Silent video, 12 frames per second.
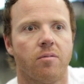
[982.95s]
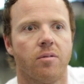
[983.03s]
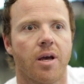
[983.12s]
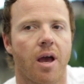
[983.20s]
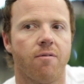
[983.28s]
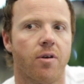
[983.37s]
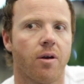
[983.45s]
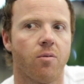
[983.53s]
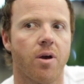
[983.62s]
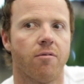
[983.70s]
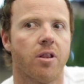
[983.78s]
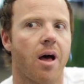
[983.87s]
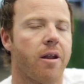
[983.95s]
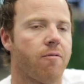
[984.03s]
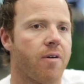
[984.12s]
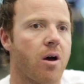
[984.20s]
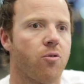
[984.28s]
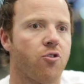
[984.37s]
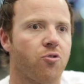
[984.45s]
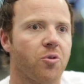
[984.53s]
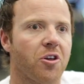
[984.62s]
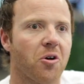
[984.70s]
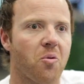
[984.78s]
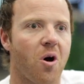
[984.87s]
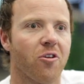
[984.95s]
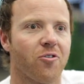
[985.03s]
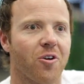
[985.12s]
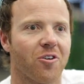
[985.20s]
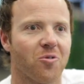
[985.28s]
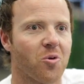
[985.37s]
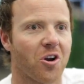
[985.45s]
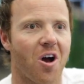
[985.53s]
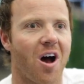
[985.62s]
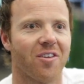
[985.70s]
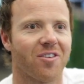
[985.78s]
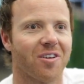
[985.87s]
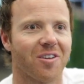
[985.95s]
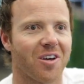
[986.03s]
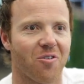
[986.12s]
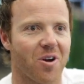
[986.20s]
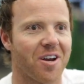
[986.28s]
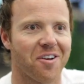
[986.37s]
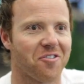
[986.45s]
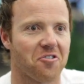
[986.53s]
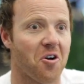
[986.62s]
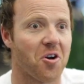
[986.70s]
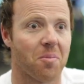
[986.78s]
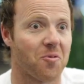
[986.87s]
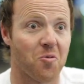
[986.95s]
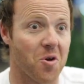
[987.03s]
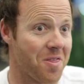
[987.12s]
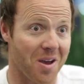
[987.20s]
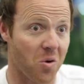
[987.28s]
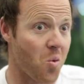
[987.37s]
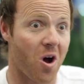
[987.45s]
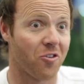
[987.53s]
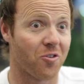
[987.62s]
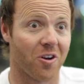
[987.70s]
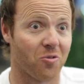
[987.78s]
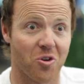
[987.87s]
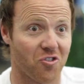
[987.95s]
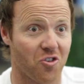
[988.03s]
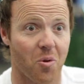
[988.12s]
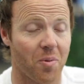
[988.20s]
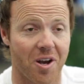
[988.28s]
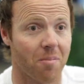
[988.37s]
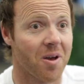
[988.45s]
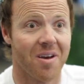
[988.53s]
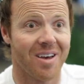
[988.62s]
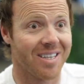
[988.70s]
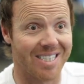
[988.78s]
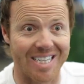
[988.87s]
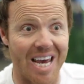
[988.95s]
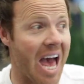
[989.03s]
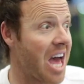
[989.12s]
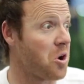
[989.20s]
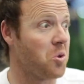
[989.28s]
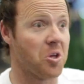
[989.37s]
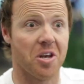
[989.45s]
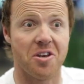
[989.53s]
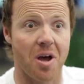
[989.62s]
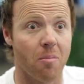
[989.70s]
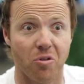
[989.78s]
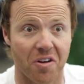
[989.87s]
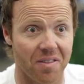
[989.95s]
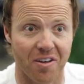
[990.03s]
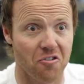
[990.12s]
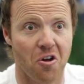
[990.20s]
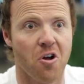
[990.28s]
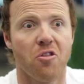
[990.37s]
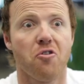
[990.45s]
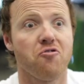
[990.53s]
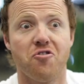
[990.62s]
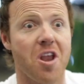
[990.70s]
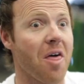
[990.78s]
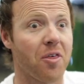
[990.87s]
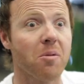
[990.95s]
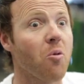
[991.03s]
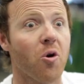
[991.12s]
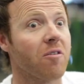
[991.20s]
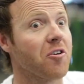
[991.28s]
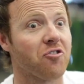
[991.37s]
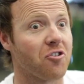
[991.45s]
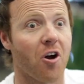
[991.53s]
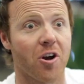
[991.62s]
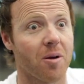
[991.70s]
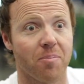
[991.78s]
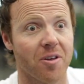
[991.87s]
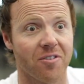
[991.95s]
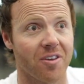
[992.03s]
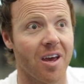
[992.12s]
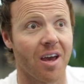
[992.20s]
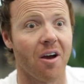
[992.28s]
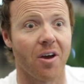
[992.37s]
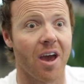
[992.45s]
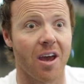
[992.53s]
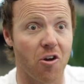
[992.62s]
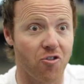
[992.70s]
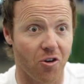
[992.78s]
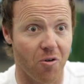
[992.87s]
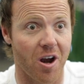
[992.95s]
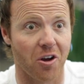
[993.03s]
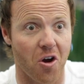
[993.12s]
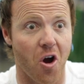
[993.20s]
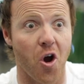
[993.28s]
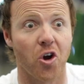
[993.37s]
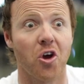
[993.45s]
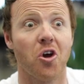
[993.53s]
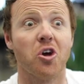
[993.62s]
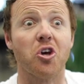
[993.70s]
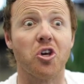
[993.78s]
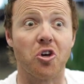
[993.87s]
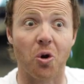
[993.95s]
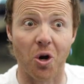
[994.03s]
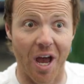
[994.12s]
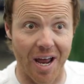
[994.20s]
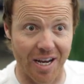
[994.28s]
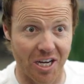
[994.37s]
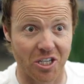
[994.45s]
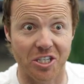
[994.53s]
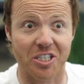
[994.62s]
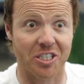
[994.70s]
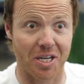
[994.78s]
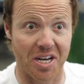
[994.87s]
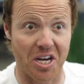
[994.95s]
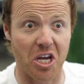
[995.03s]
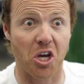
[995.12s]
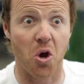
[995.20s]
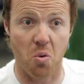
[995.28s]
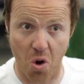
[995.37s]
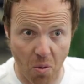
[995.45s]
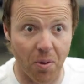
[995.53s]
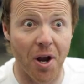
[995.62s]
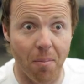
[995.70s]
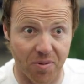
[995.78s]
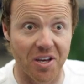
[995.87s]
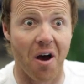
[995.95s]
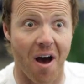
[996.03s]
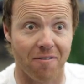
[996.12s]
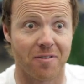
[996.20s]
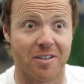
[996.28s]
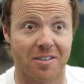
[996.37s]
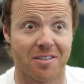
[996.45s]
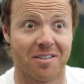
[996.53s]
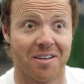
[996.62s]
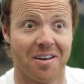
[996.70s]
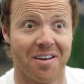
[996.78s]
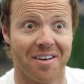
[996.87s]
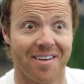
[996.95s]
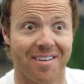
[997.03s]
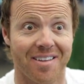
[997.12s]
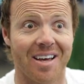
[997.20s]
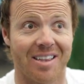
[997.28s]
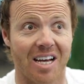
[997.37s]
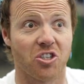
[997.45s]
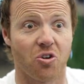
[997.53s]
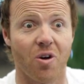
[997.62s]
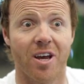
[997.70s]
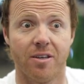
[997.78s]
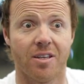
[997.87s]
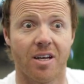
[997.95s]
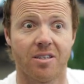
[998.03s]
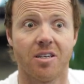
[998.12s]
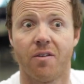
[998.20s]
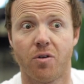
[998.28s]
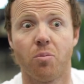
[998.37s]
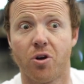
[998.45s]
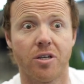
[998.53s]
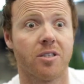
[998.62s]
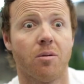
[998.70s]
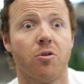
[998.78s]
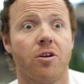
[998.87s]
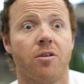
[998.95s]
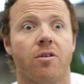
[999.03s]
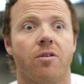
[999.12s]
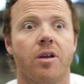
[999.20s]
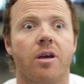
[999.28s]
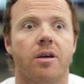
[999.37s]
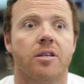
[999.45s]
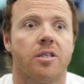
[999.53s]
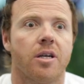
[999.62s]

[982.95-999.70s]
Like, I feel like we have a lot of founders within Qualtrics. We're constantly creating startups within Qualtrics. We just opened up Seattle and Dublin. There's nothing more of a startup than saying, okay, here's a credit card, you're heading to Sydney, go open up the office. Like, that's crazy. That's enough to bring someone to their knees.